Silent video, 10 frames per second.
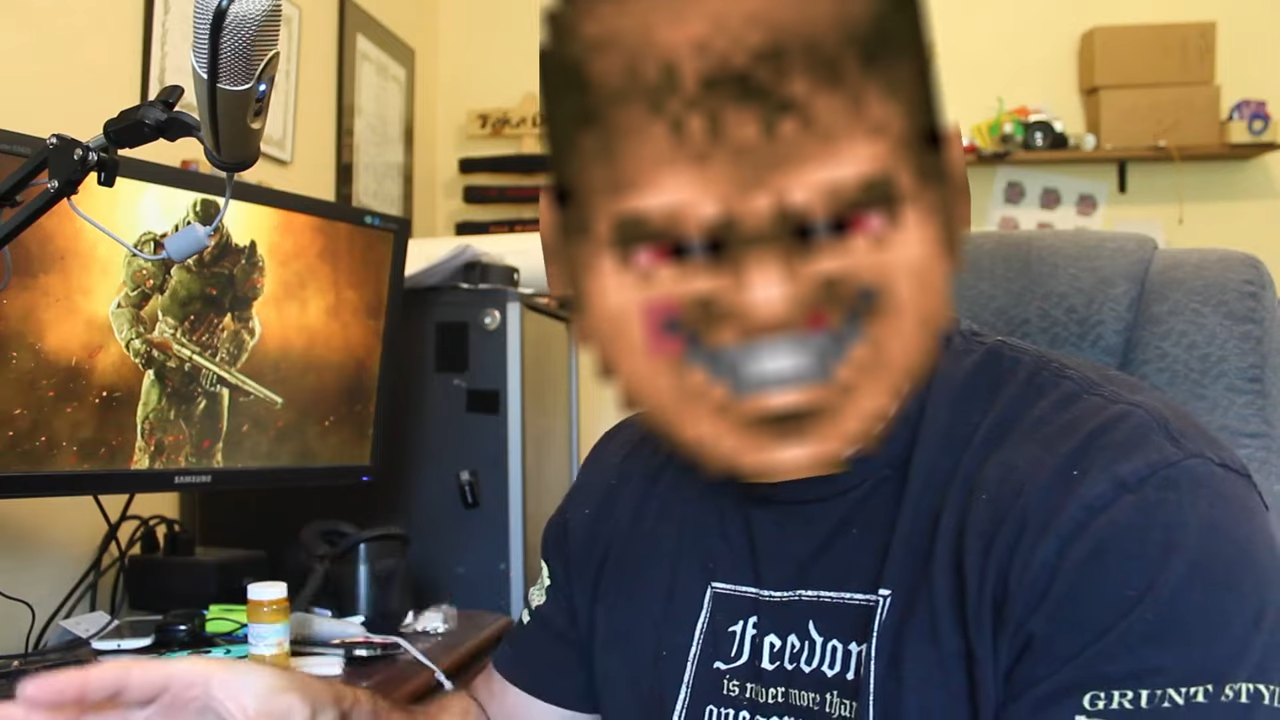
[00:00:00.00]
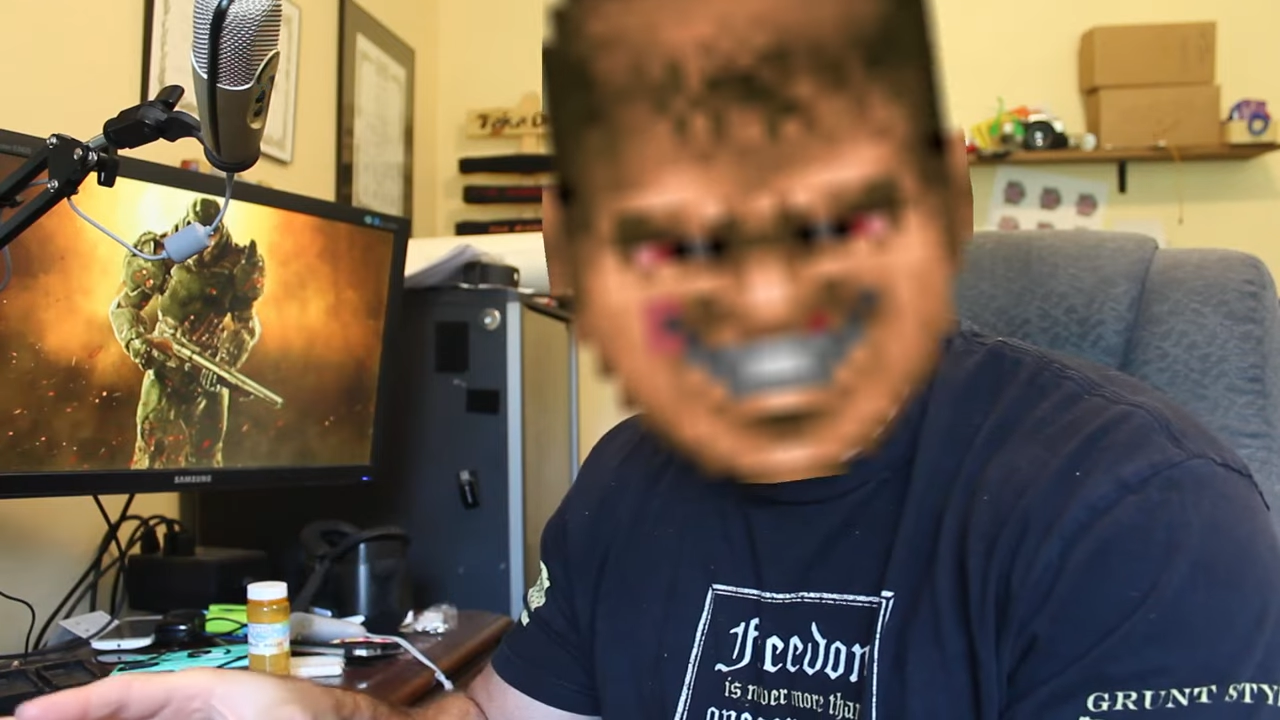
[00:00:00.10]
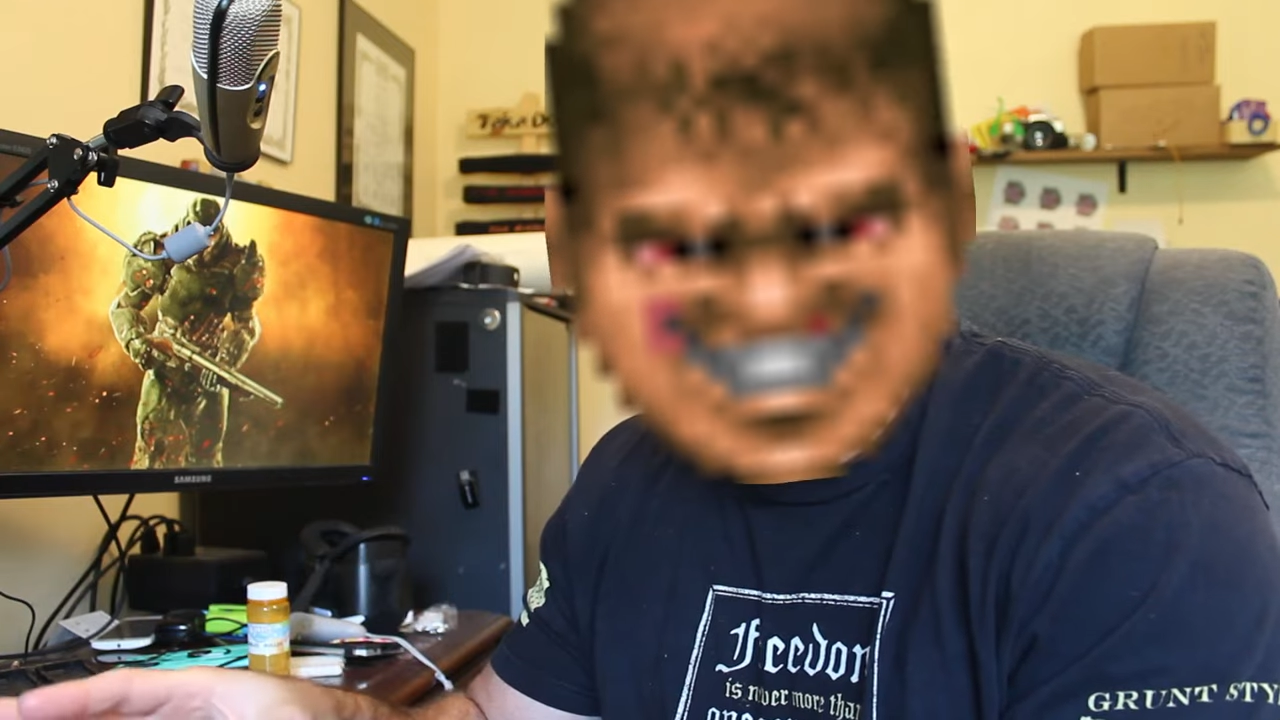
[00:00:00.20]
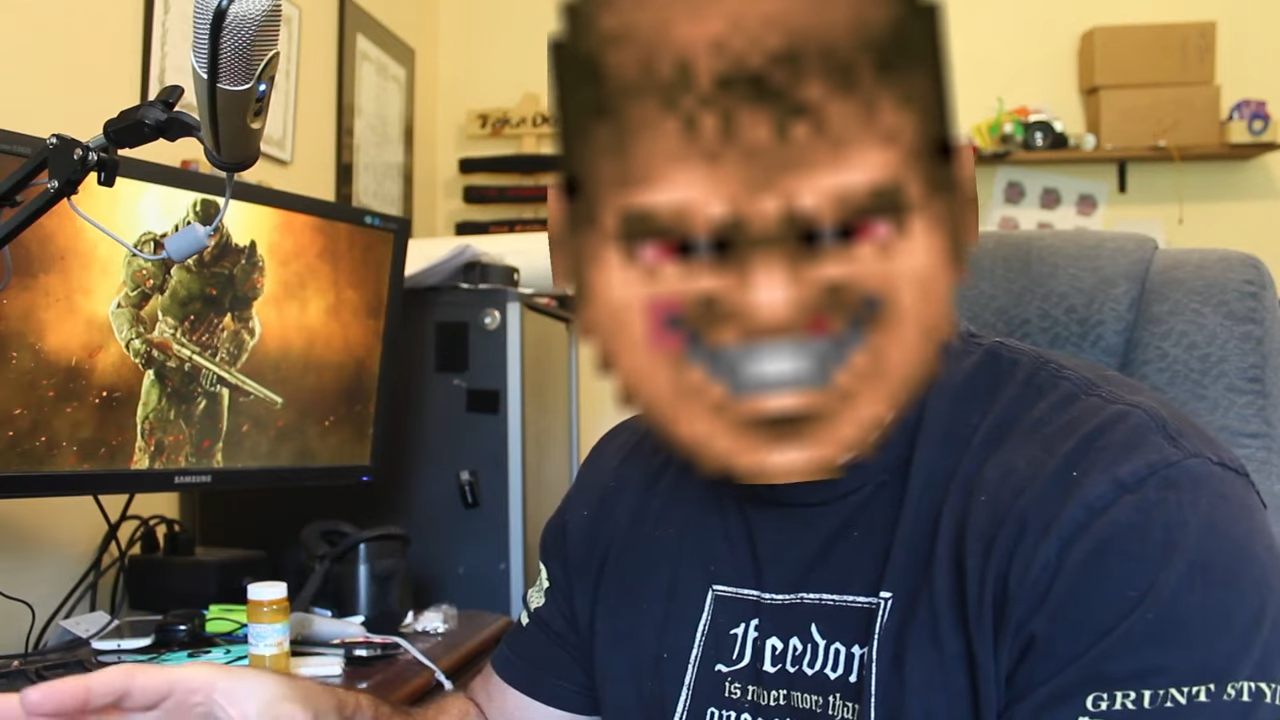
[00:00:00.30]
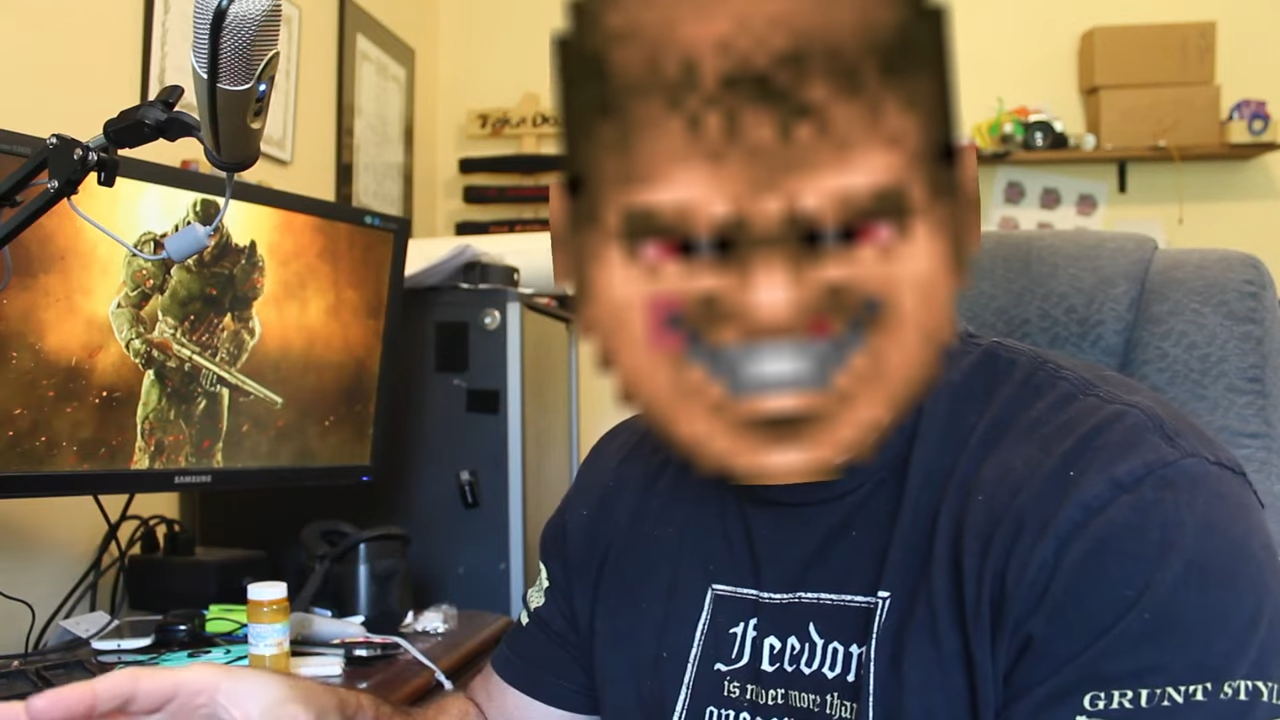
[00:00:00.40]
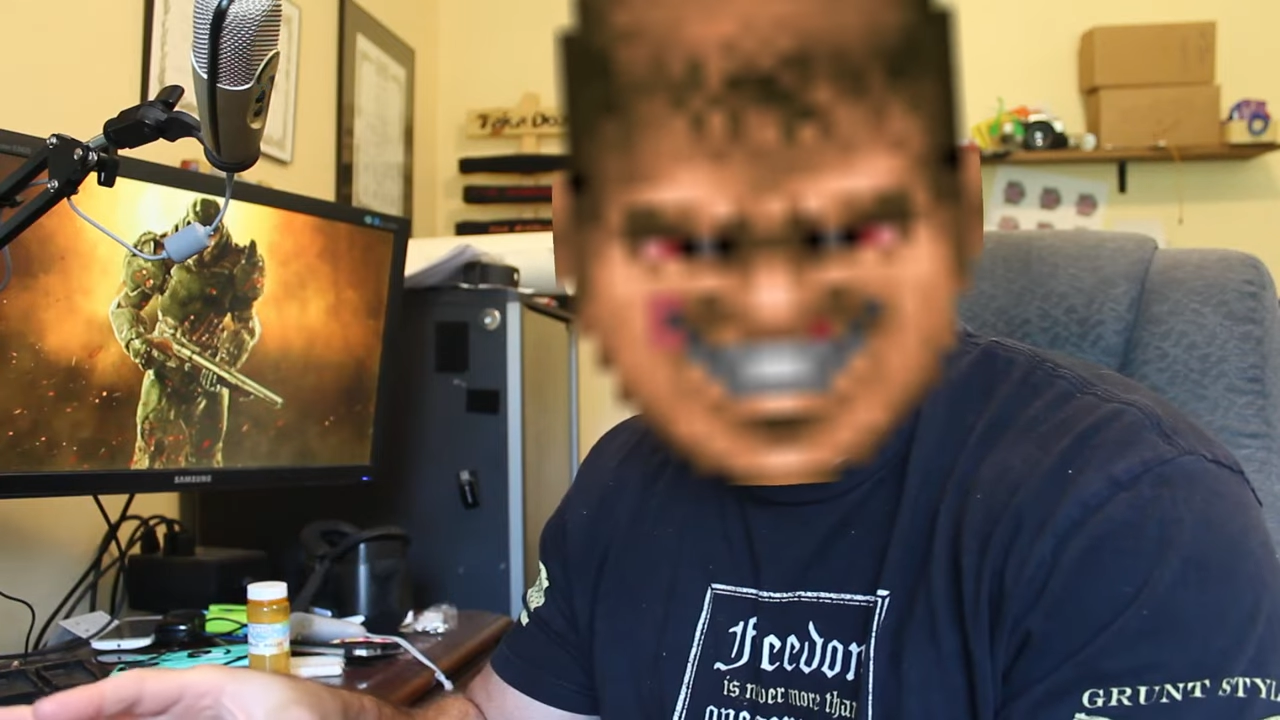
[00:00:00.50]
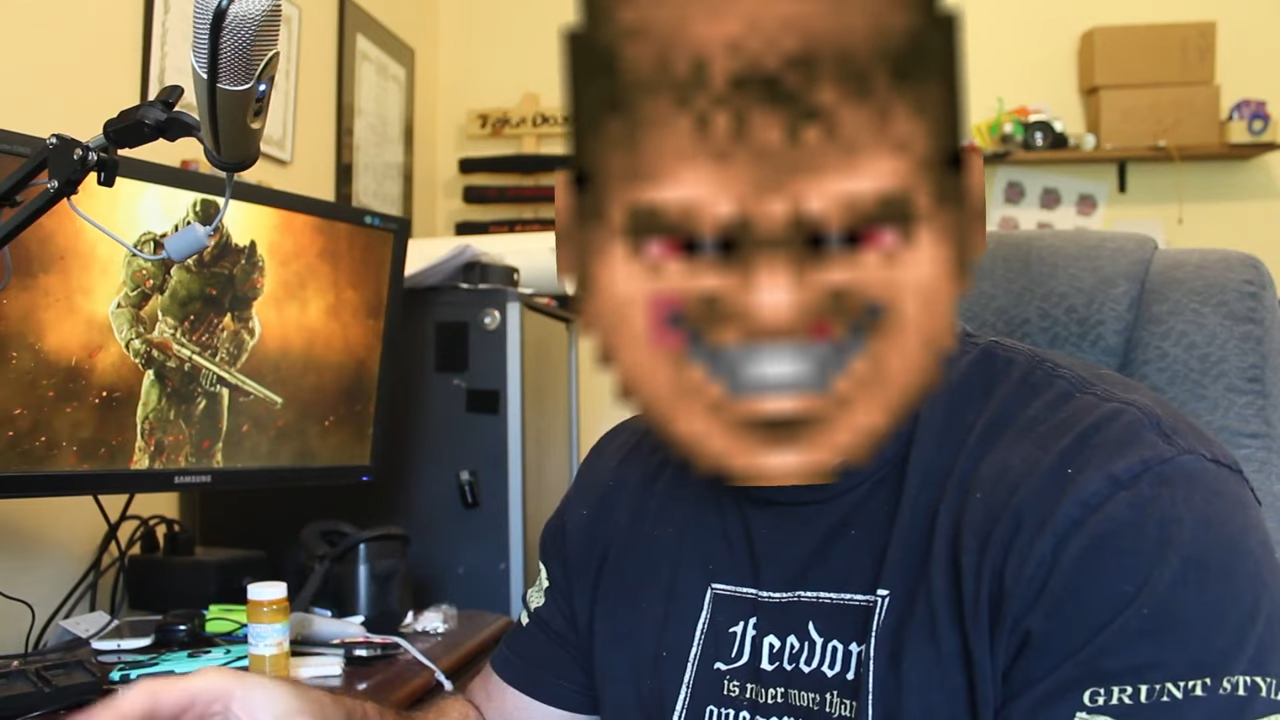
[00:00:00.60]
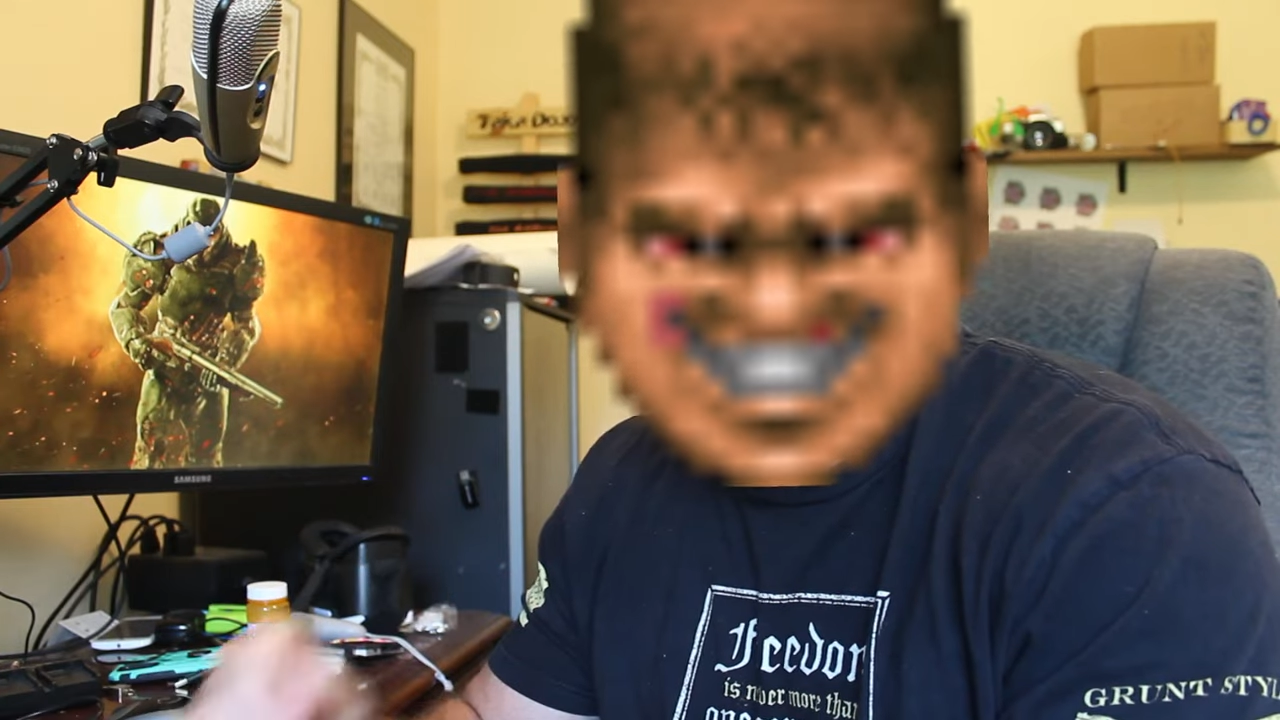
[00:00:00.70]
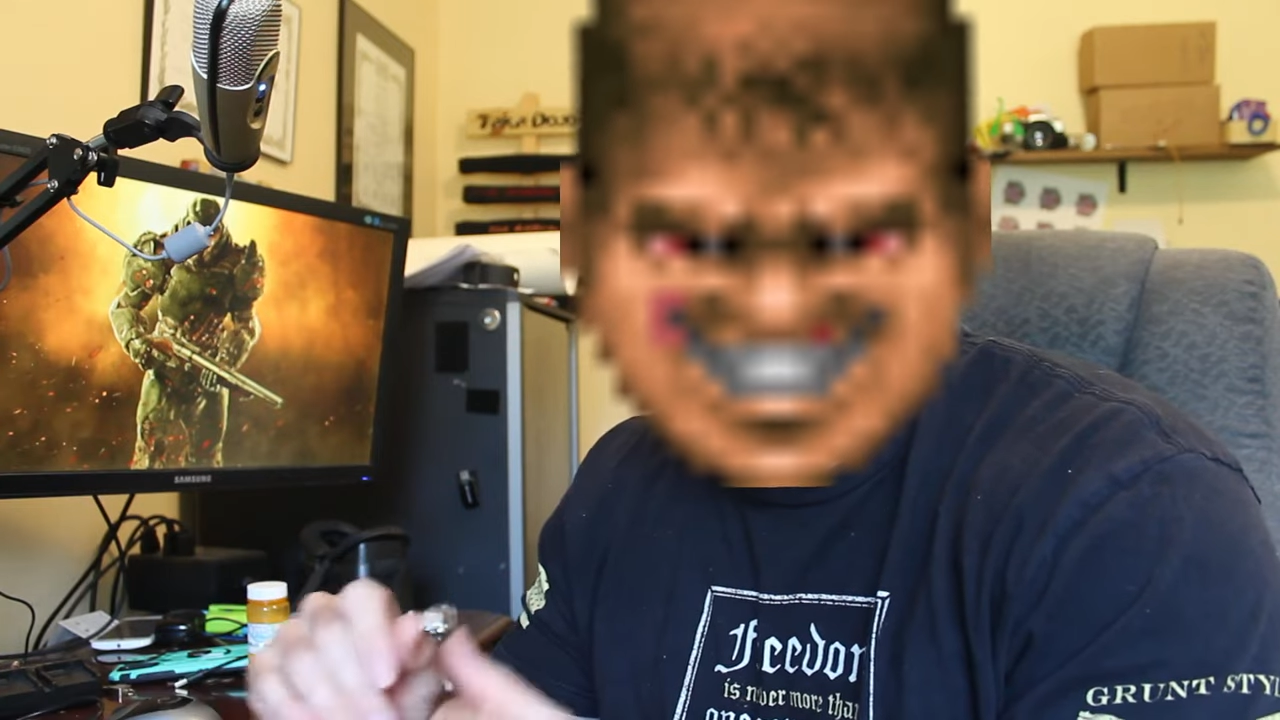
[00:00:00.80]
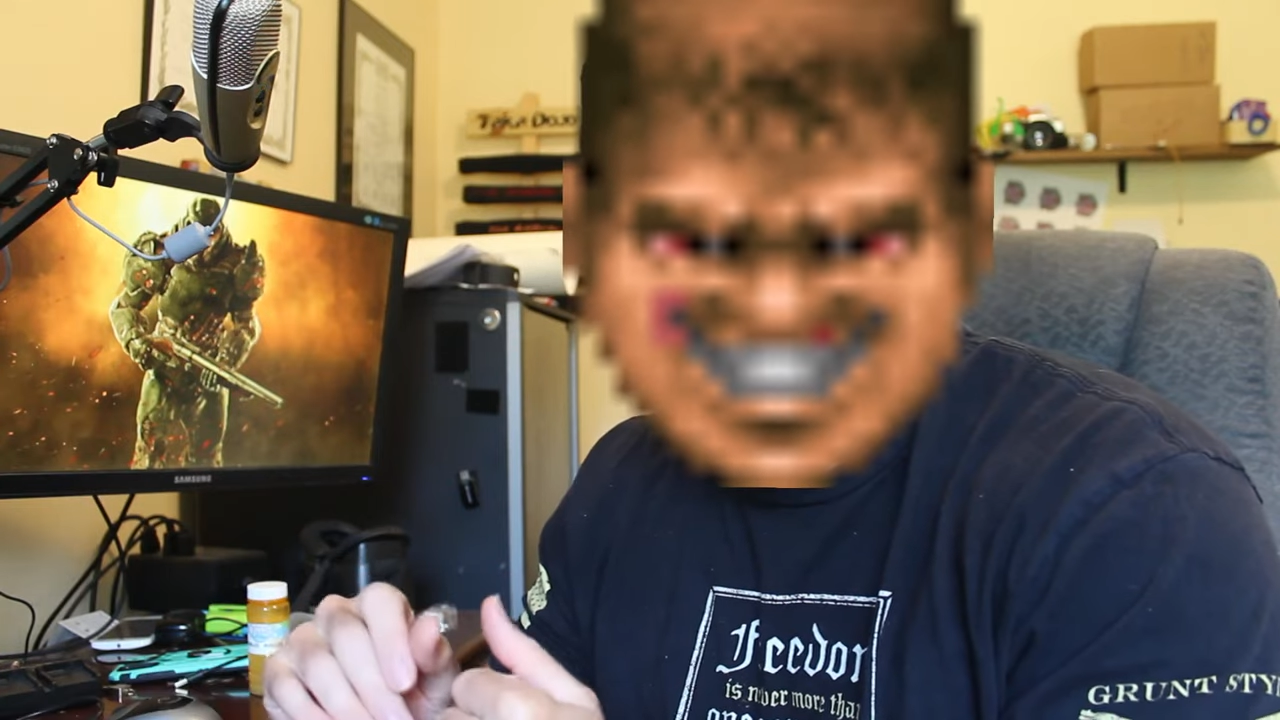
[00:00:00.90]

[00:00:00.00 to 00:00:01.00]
examples,